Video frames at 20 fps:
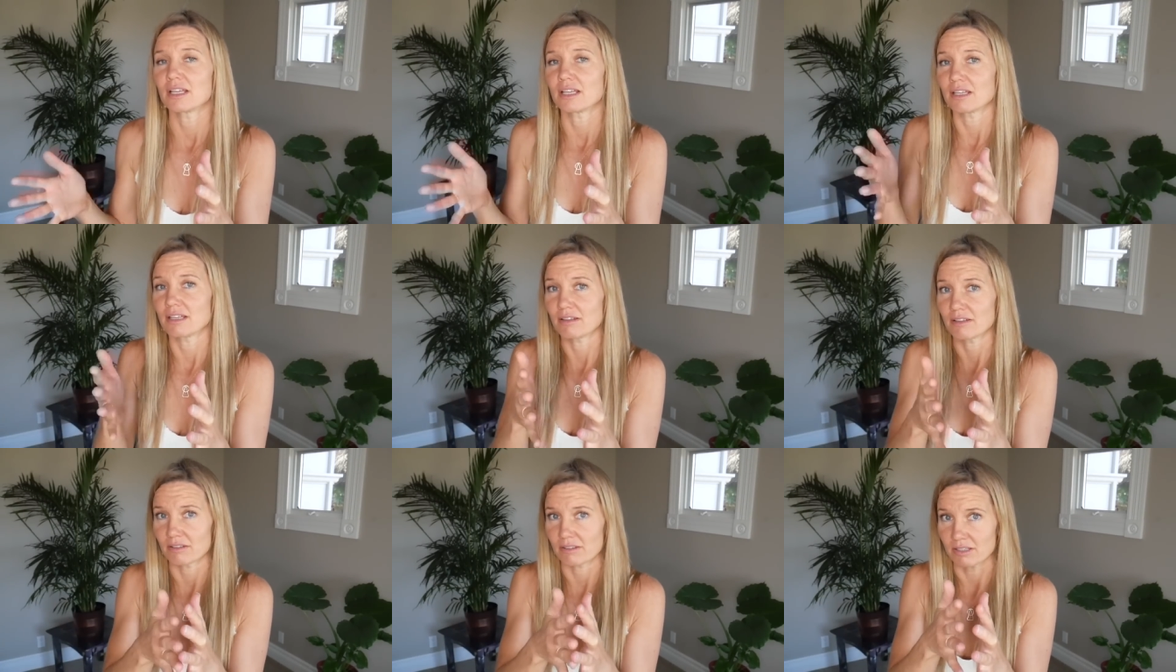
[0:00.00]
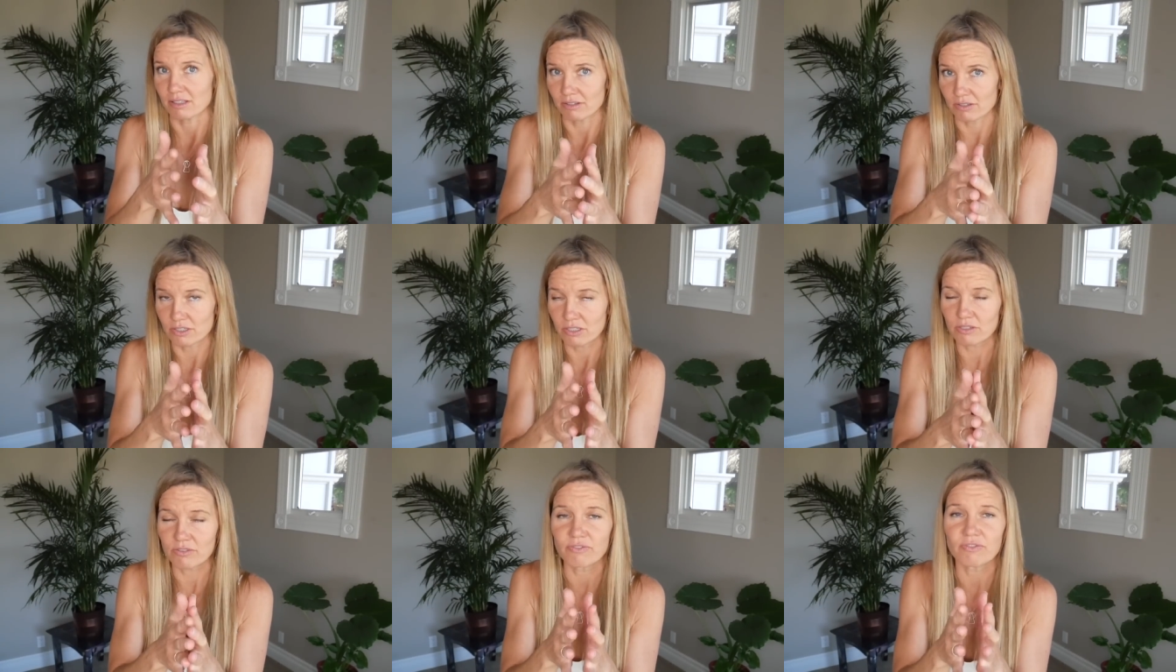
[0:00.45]
It
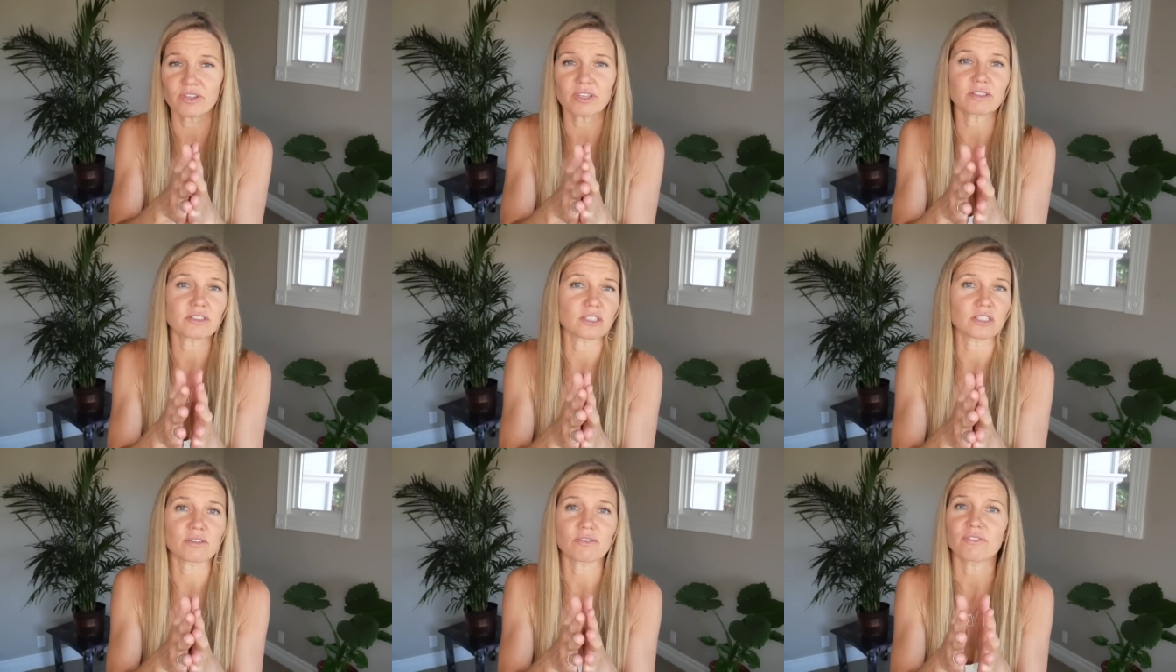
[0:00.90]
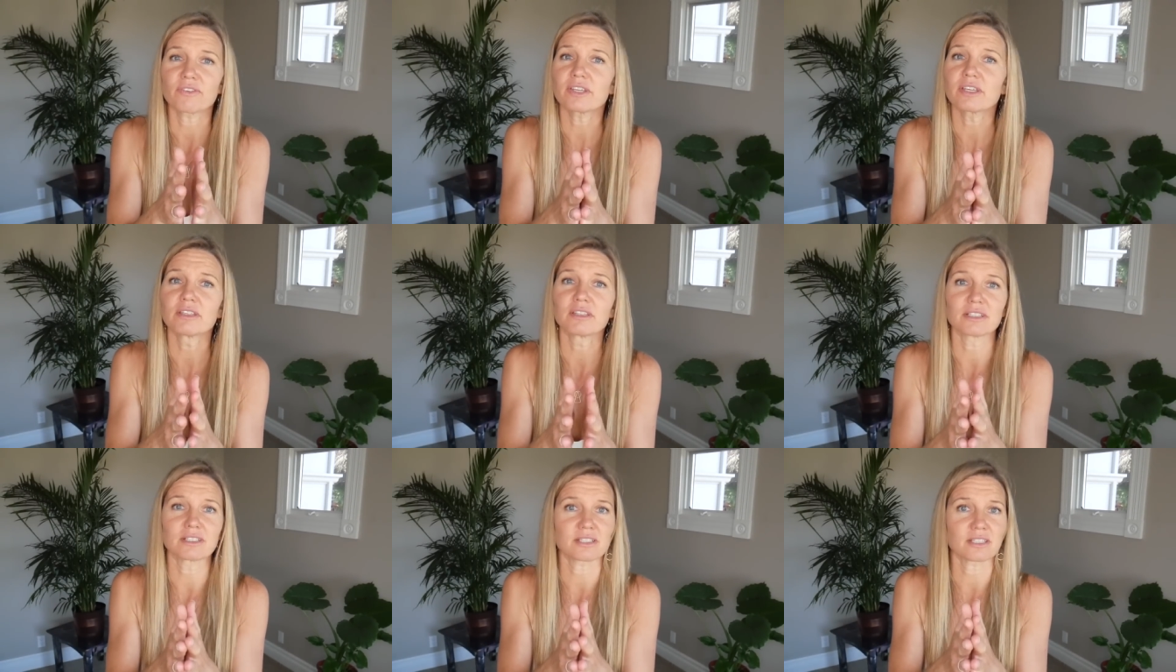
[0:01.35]
just just
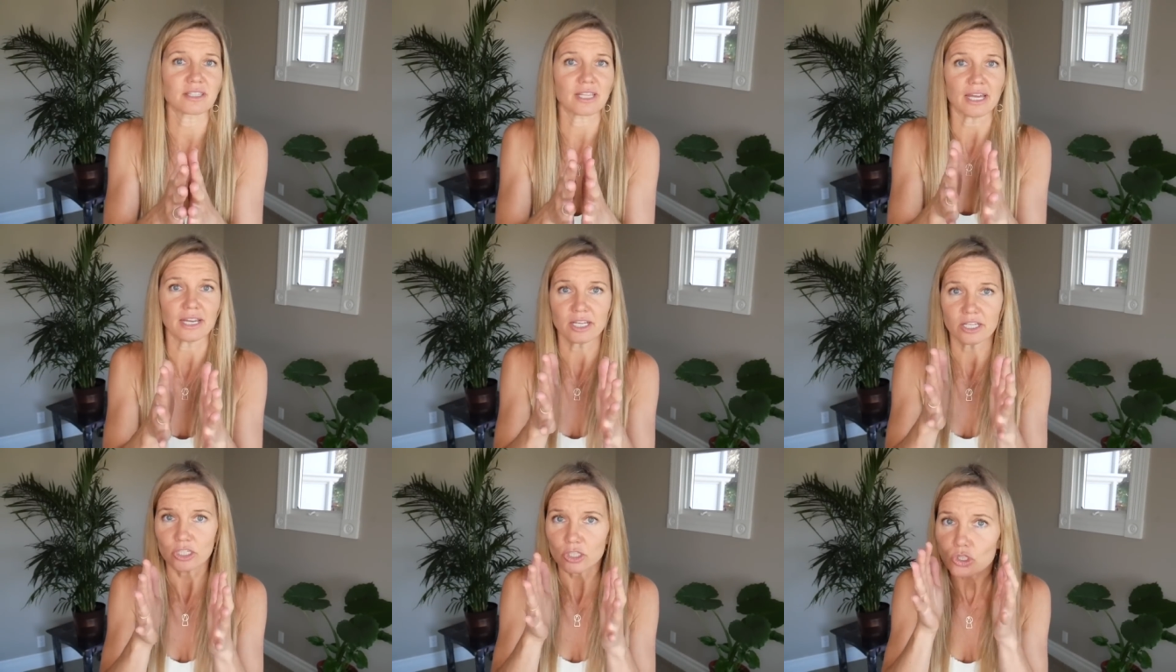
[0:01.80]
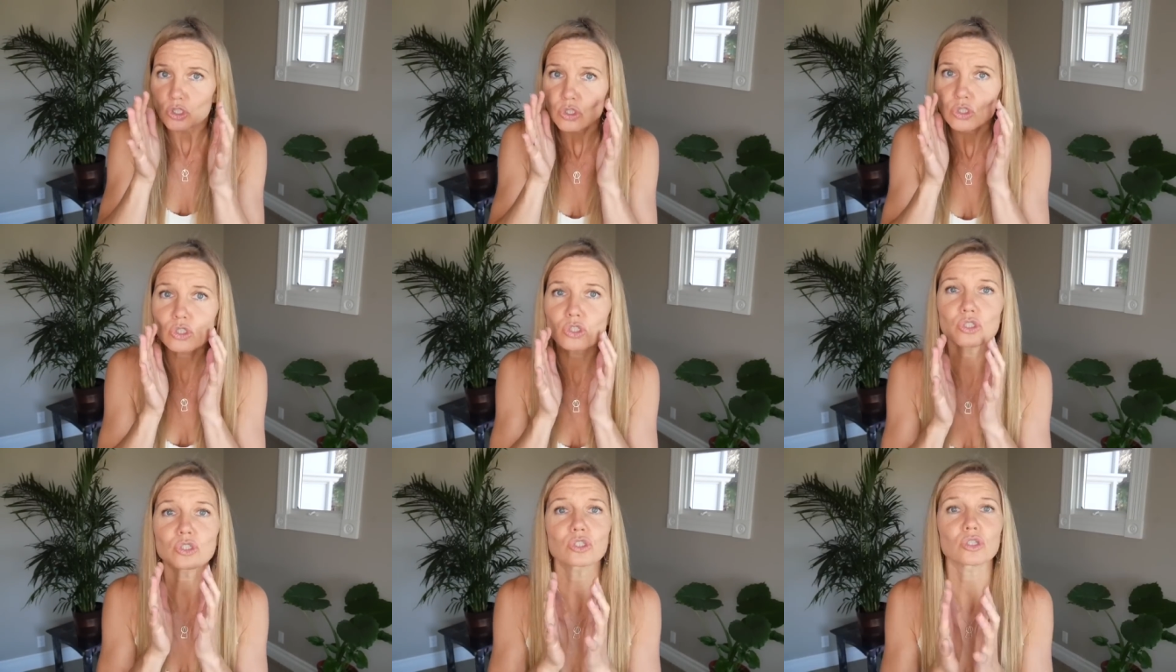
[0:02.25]
feel into that. It is
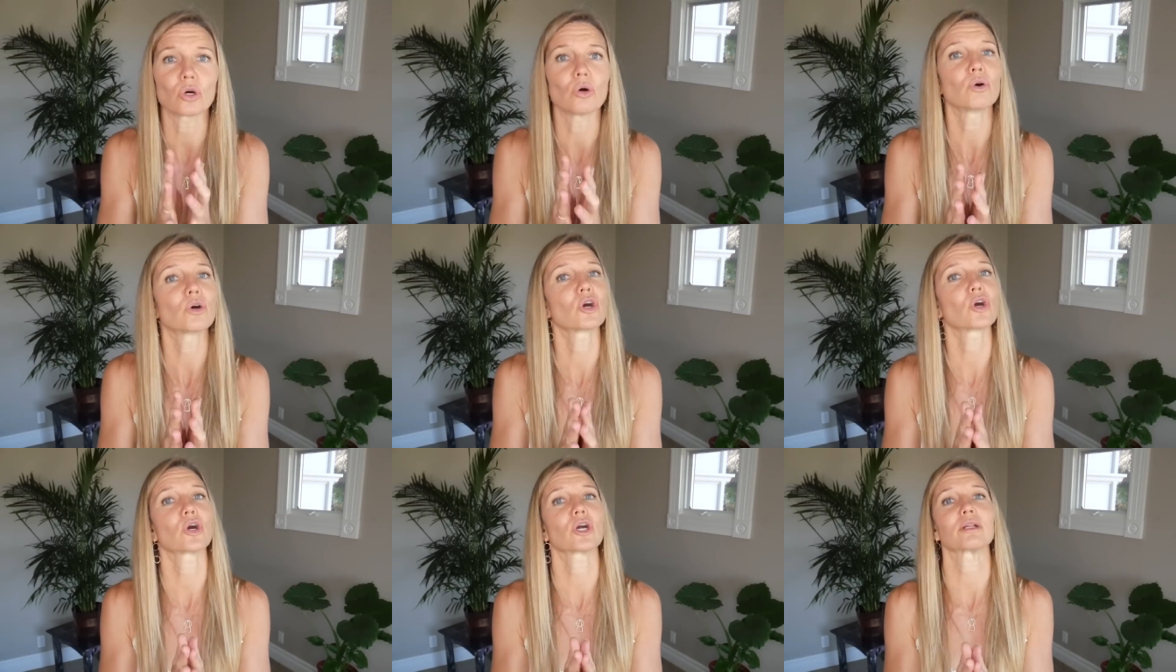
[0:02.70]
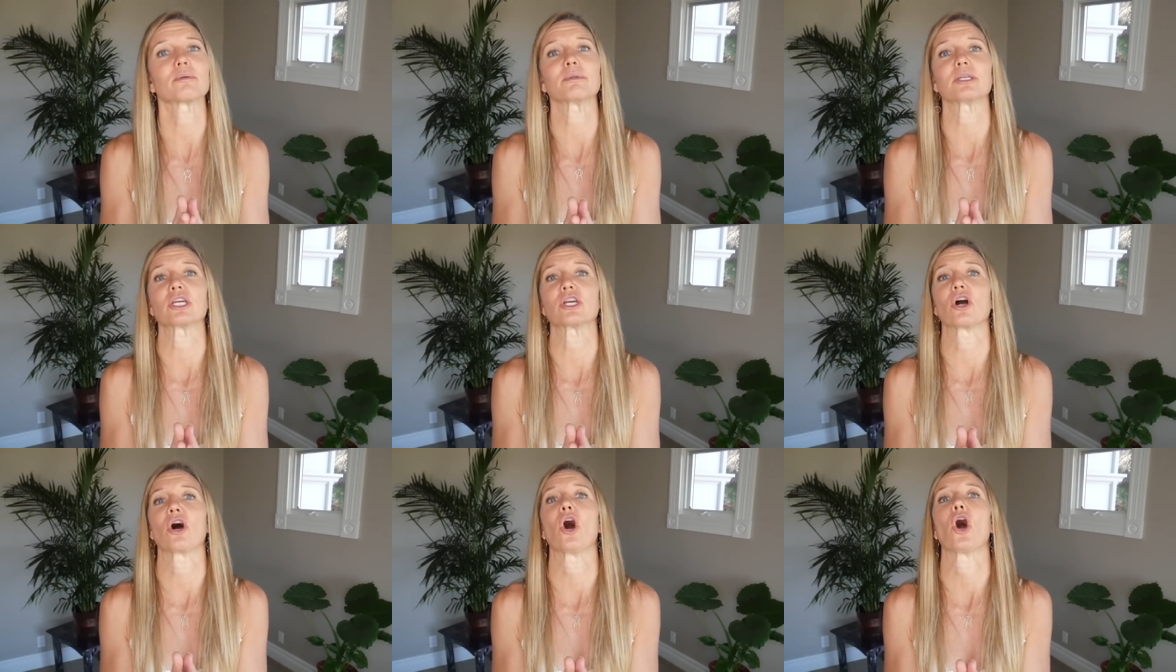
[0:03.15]
so
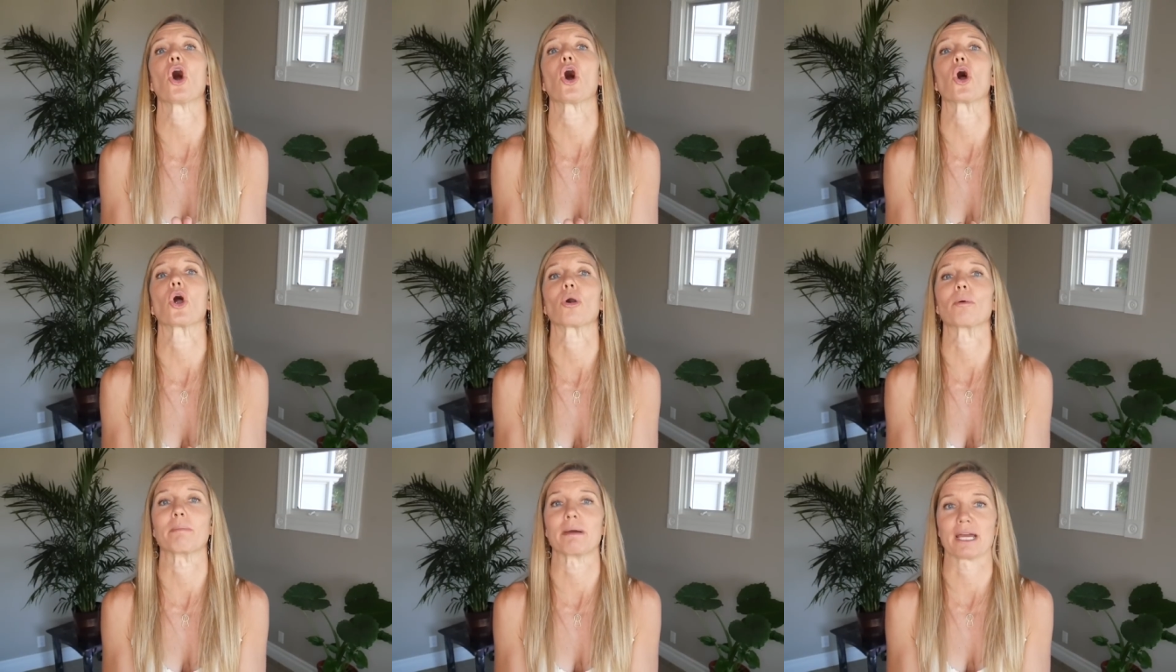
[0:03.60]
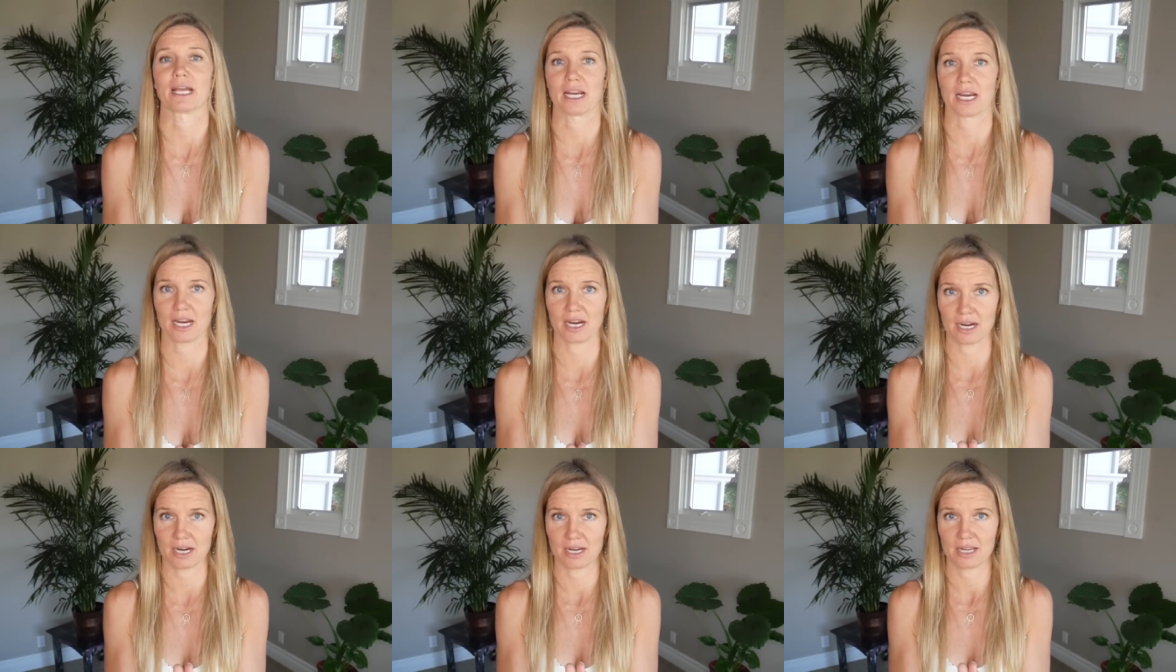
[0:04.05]
incredibly karmic.